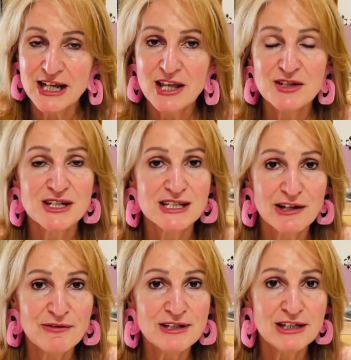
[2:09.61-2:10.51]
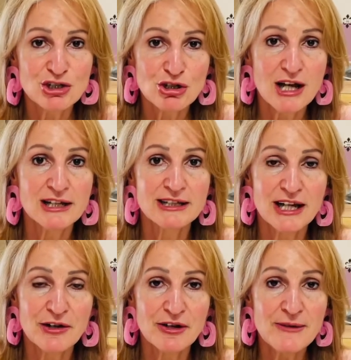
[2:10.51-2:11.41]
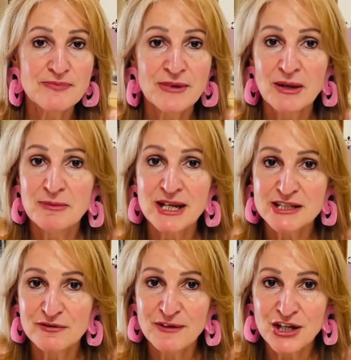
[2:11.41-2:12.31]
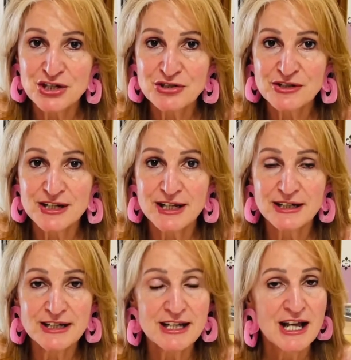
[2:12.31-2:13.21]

So it's definitely trial and error. Me as a fashion designer,